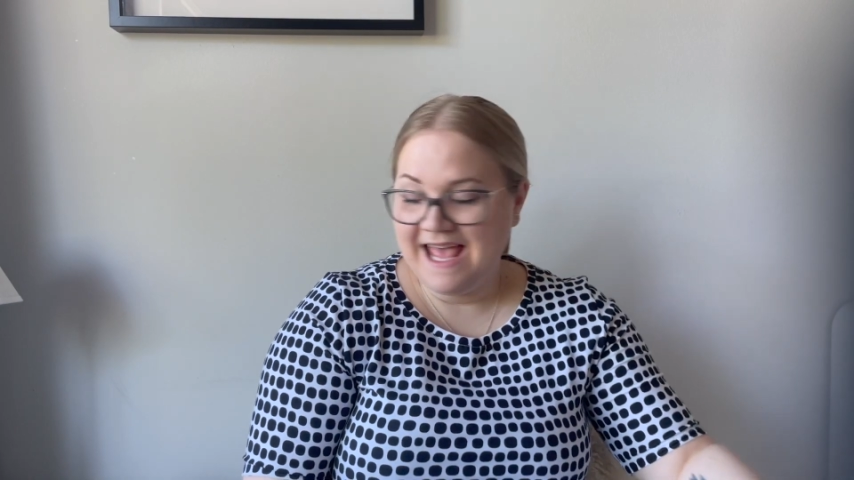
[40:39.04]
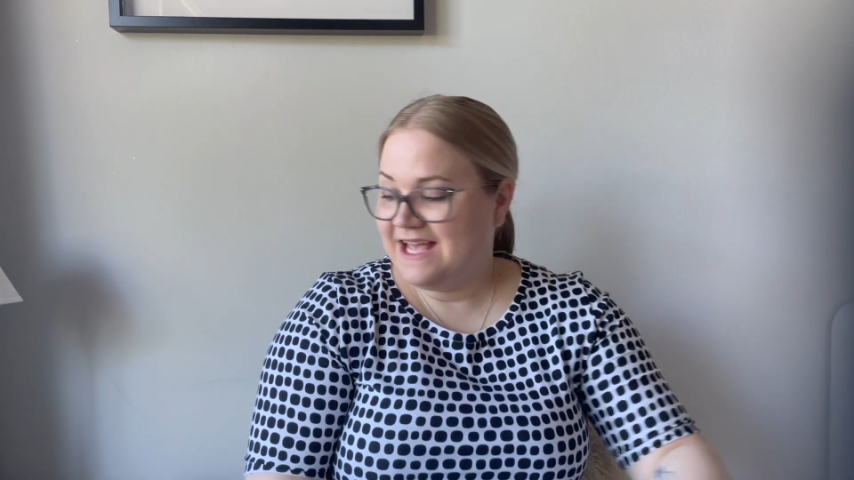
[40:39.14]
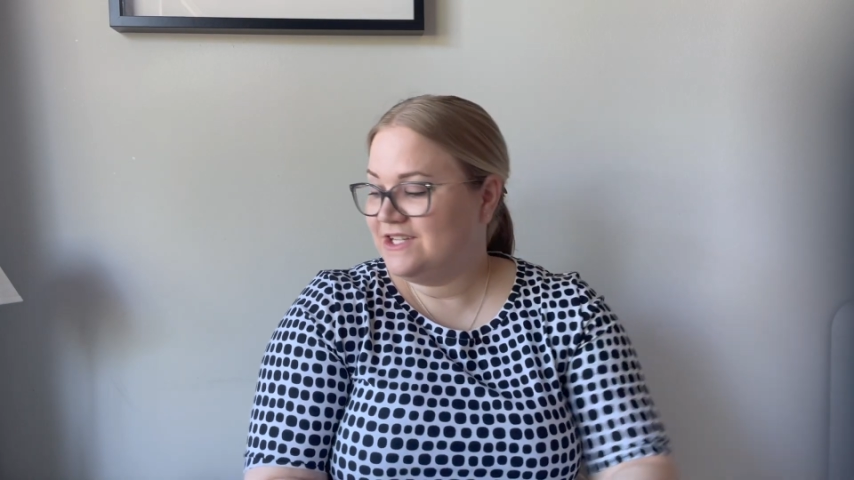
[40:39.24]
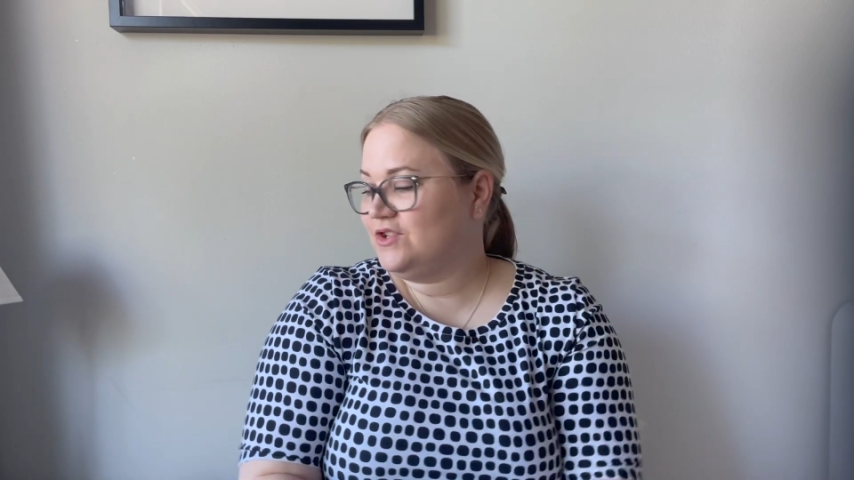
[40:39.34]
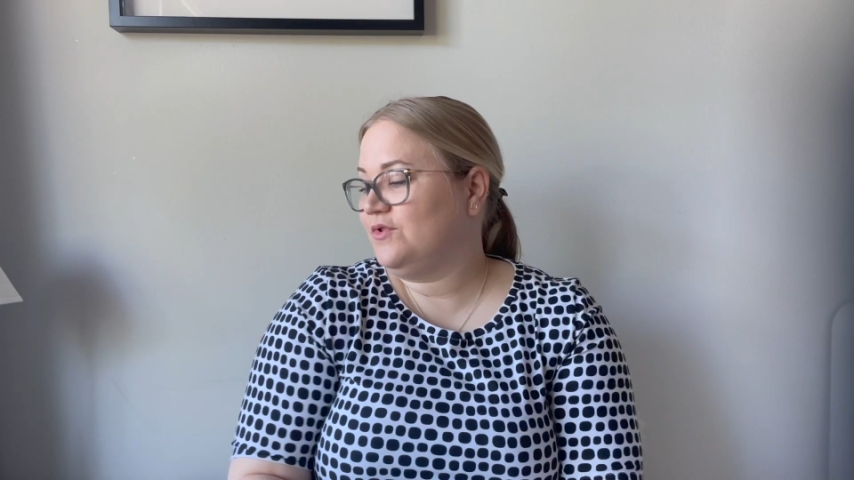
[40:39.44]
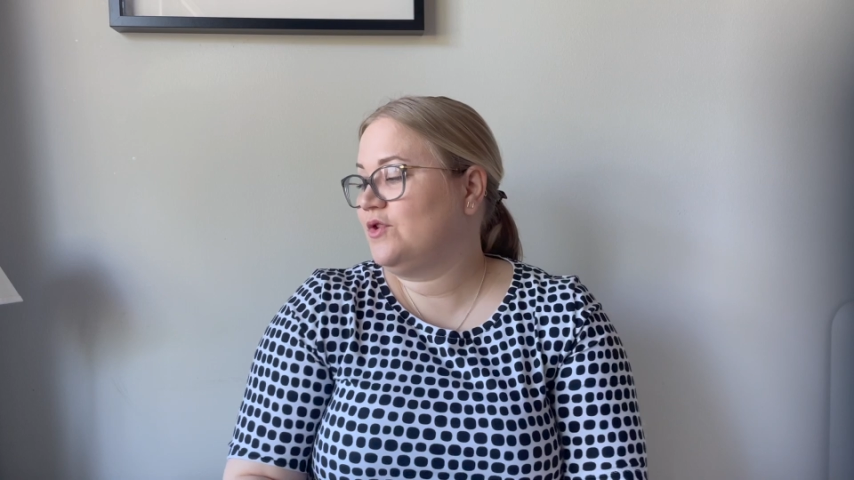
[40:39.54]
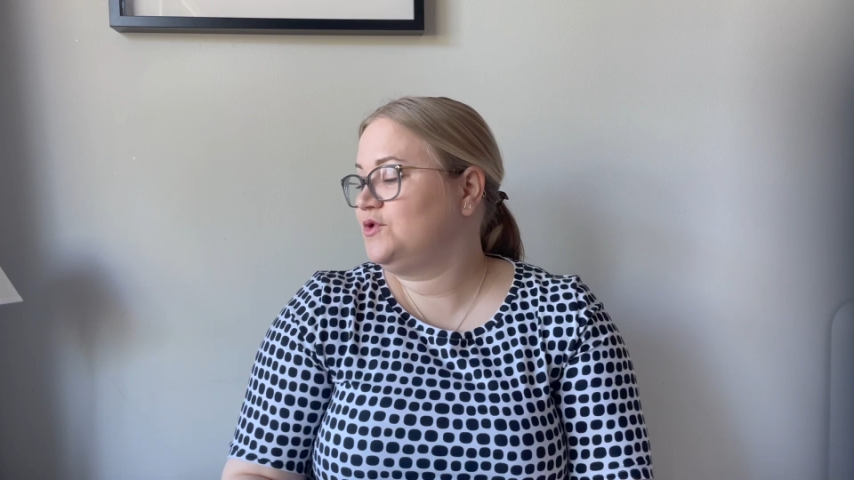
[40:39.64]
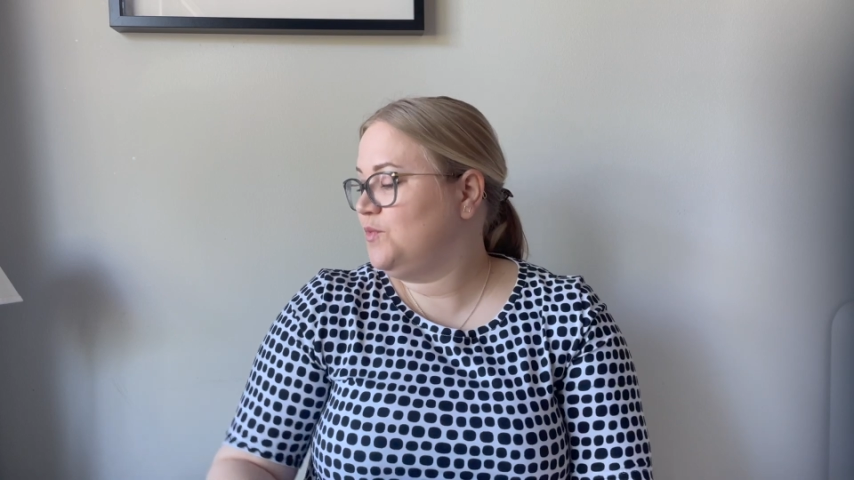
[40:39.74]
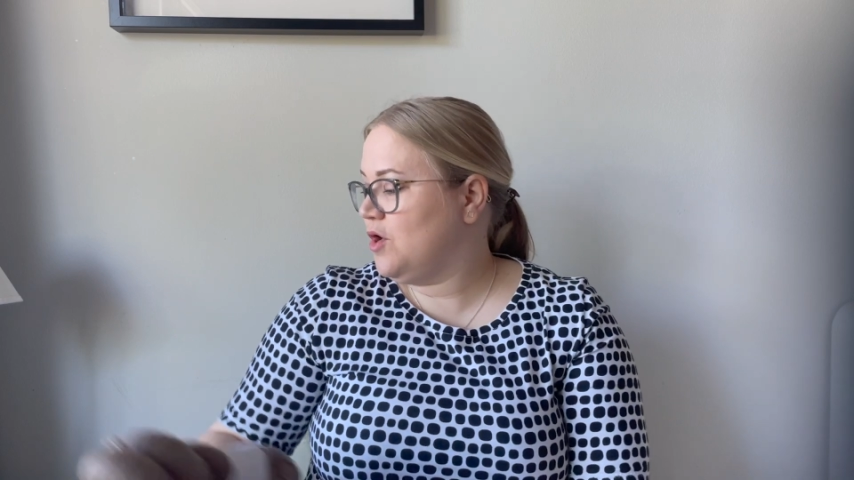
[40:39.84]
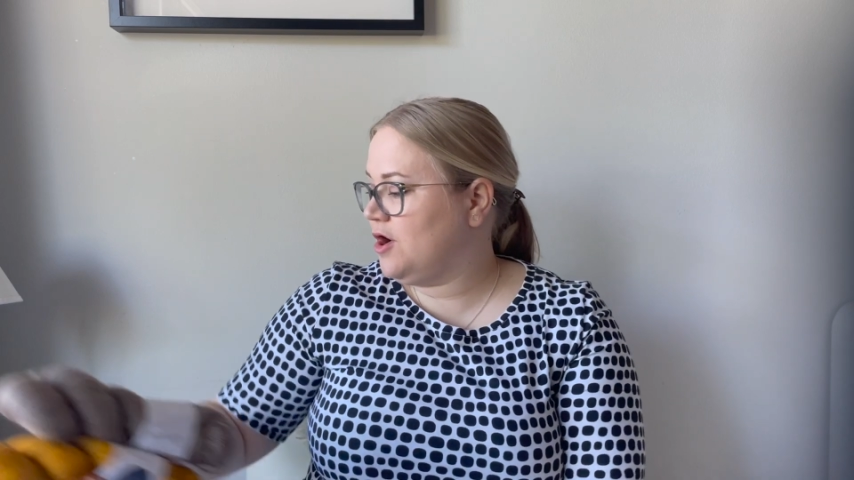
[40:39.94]
So
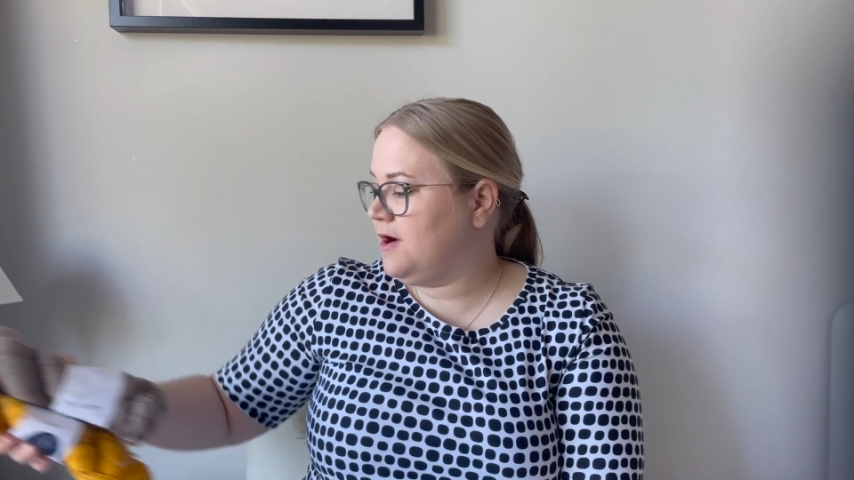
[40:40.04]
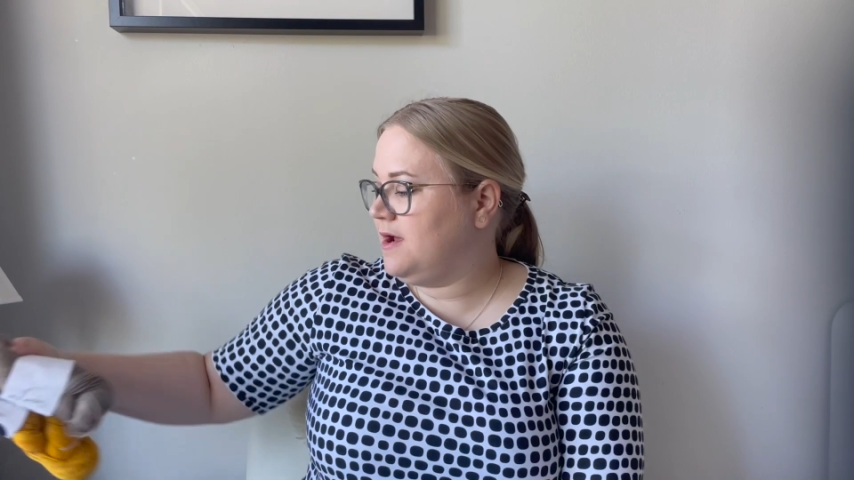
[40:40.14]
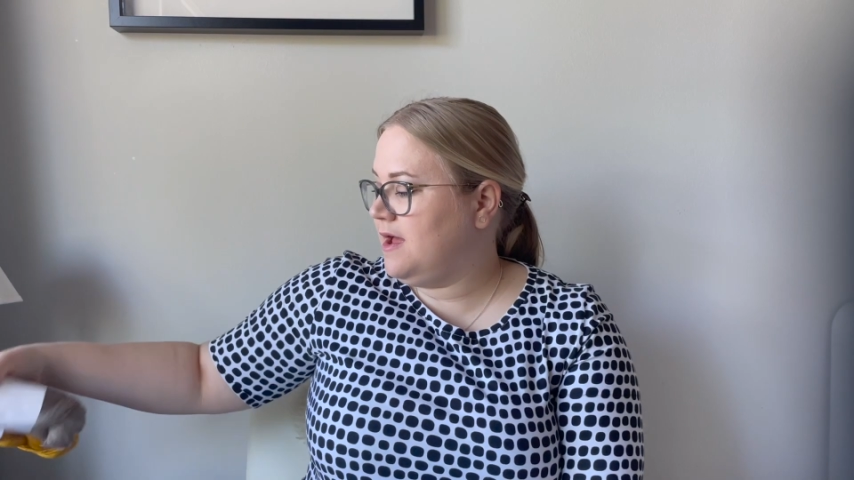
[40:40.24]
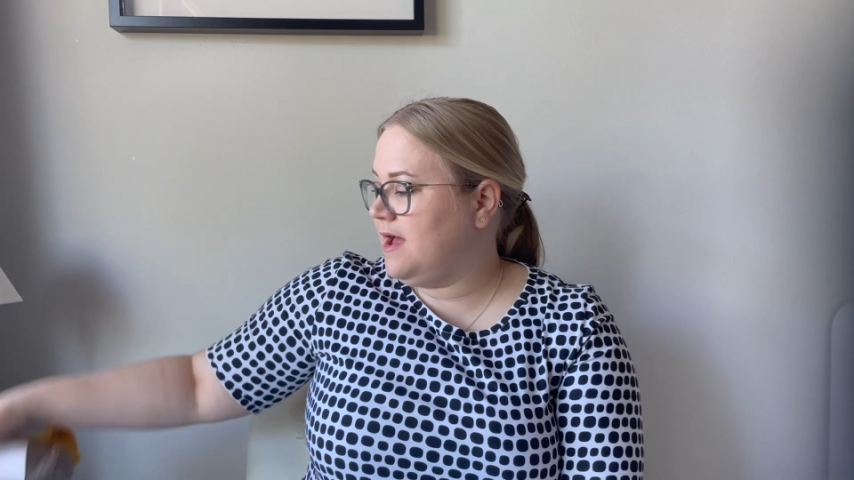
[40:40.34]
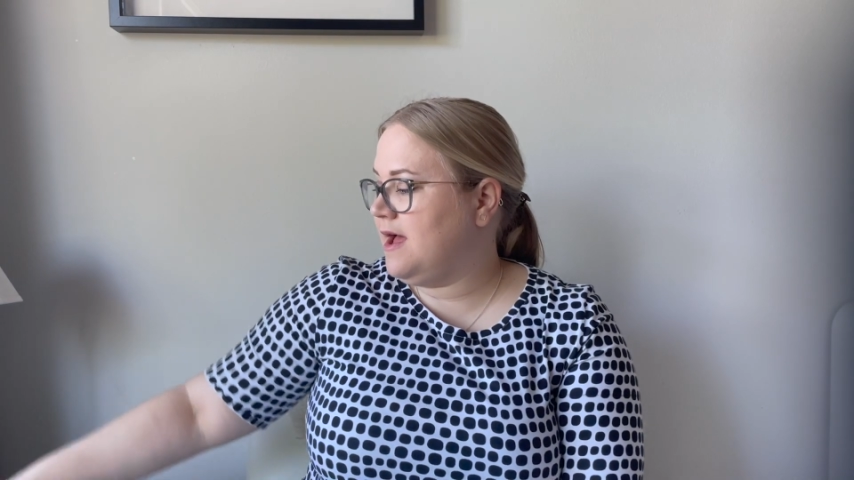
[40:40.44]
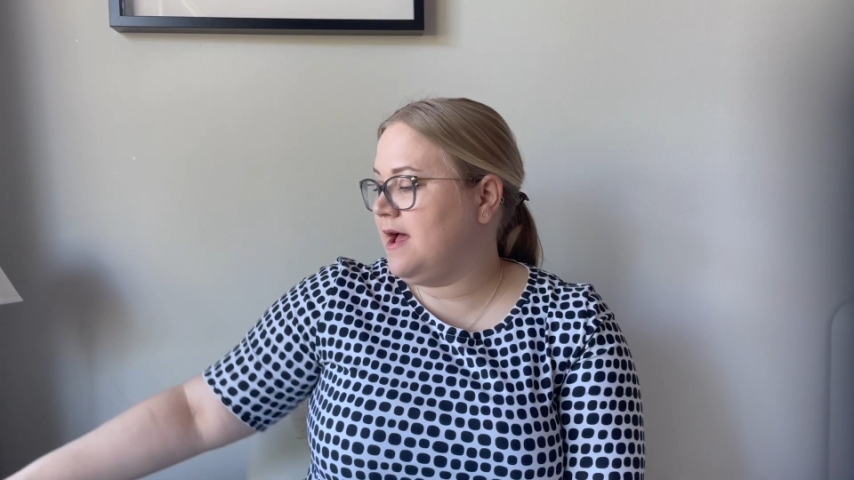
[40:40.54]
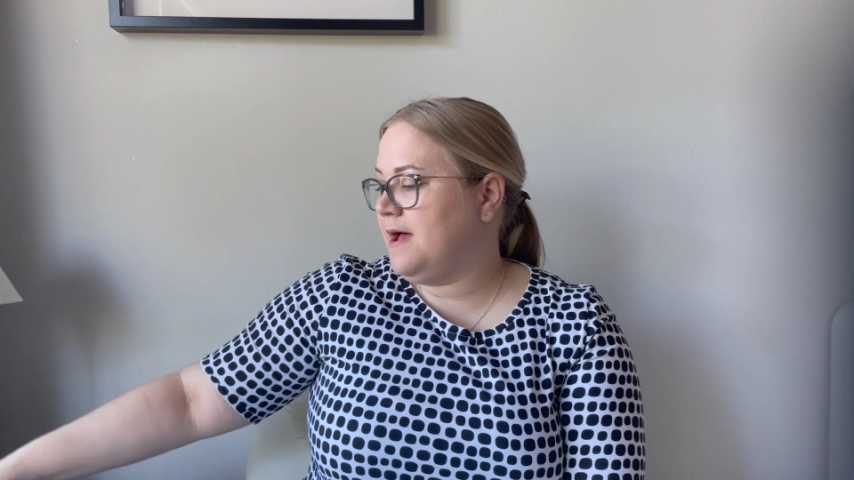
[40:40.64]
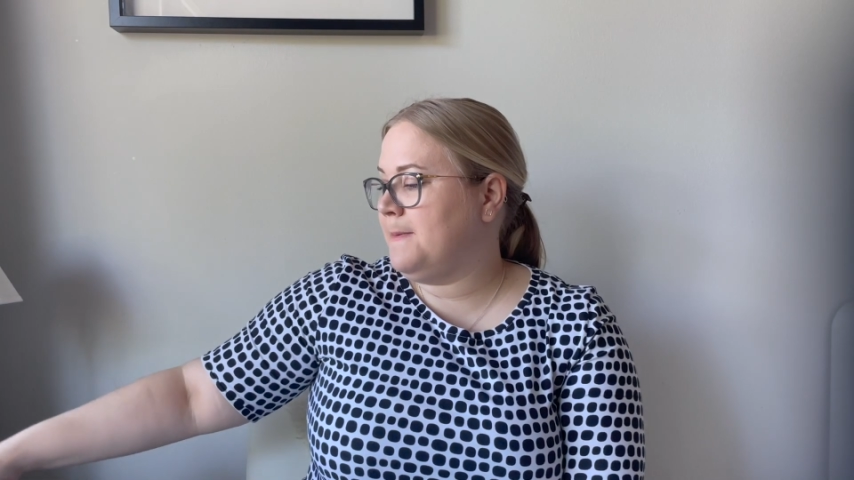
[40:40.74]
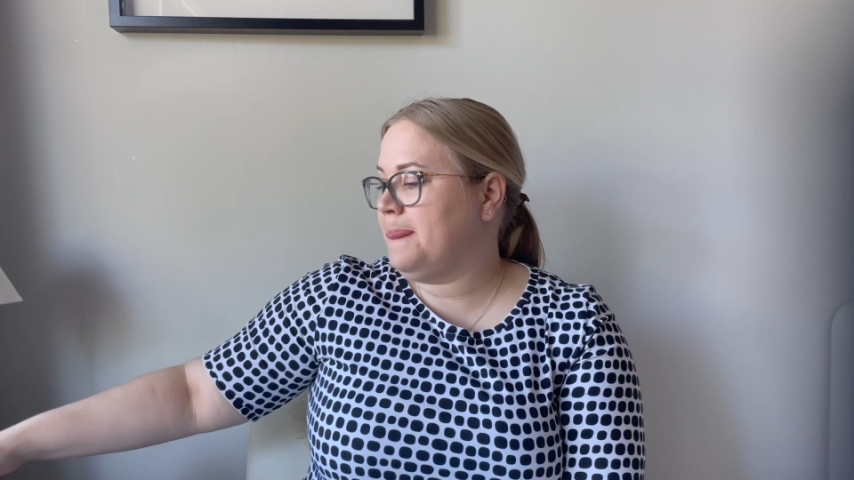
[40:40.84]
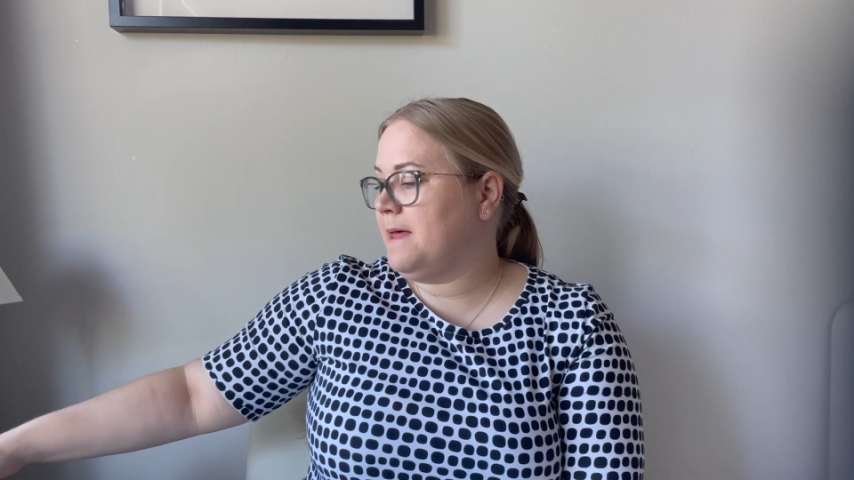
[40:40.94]
those were
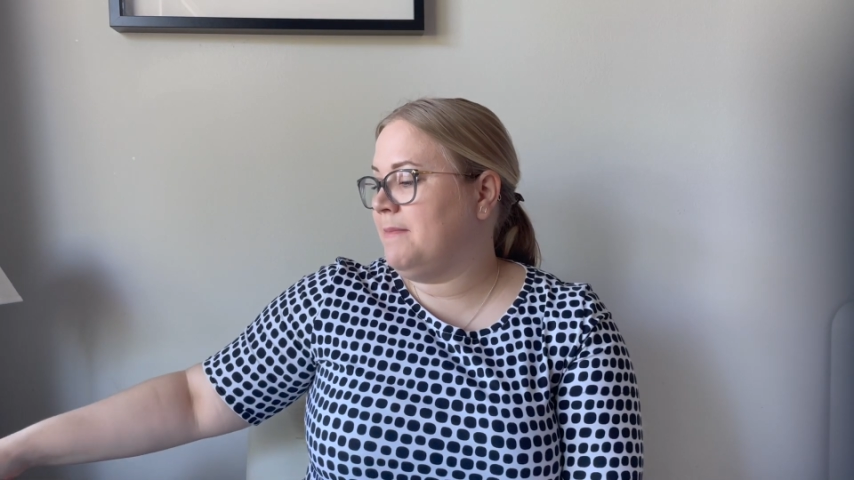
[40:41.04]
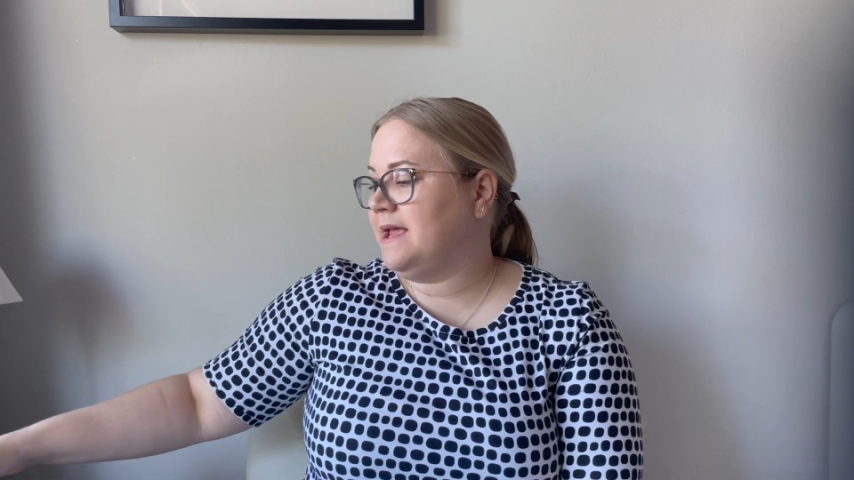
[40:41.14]
my